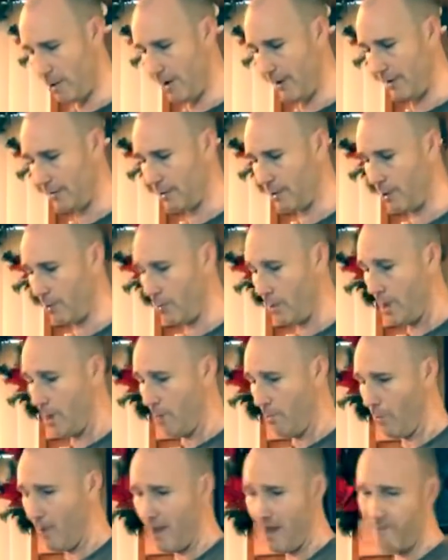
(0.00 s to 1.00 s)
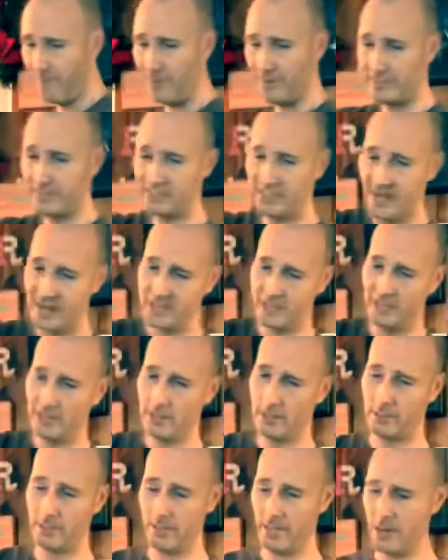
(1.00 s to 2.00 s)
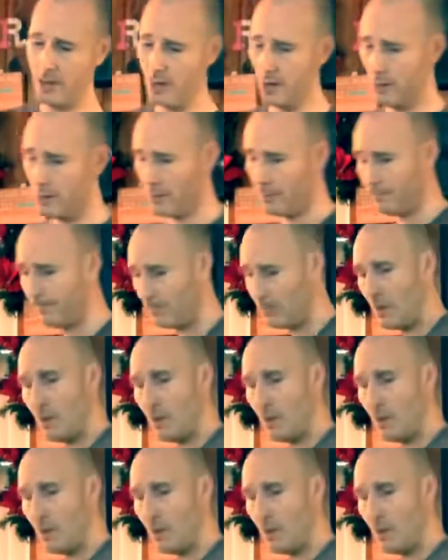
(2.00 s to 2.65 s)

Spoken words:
All right, so we have the Santa here.